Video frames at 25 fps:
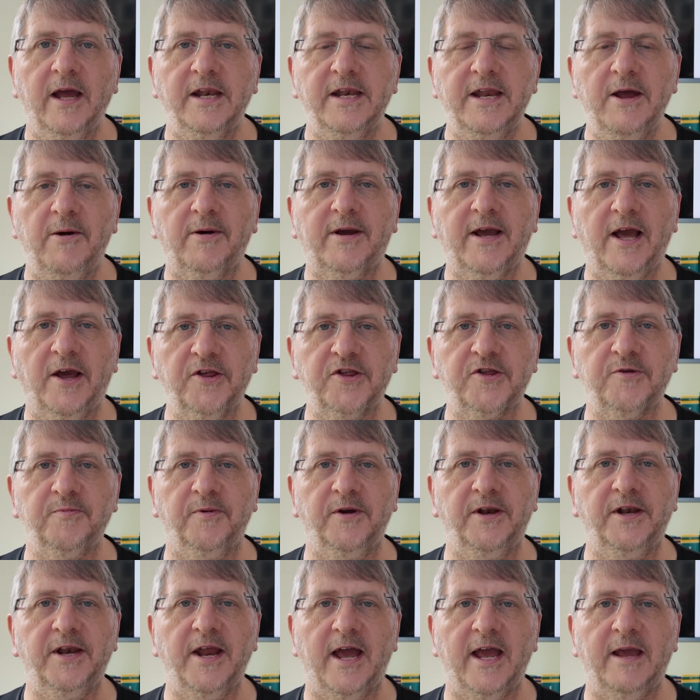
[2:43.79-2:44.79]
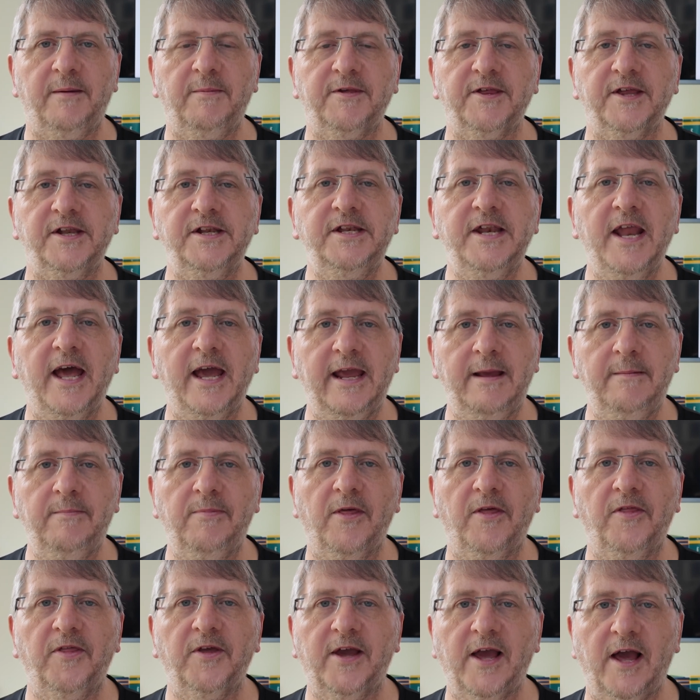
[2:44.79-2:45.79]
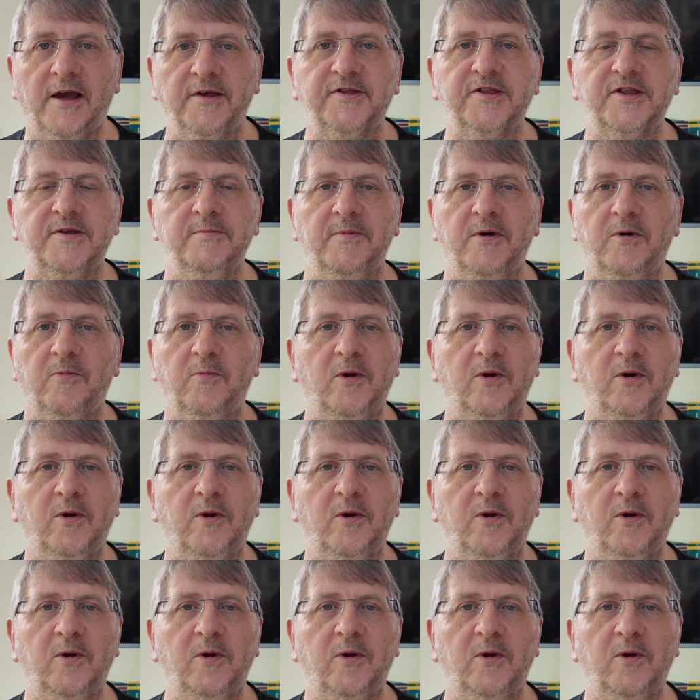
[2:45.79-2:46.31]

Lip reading: Now, a customary name is a name that the customer